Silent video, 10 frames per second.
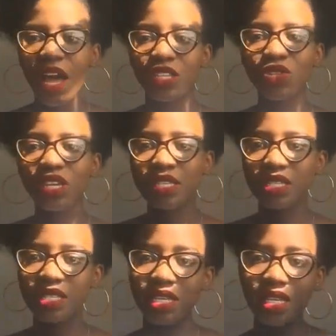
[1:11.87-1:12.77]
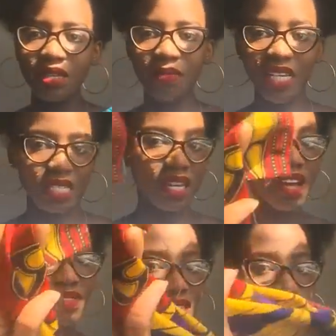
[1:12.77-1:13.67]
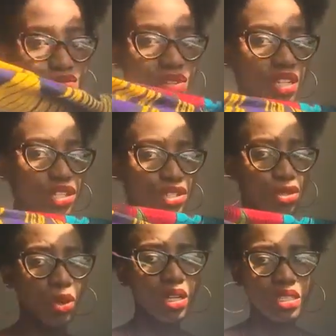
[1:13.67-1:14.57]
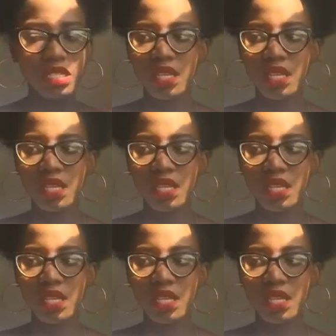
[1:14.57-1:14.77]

As you can see, my scarf is really short.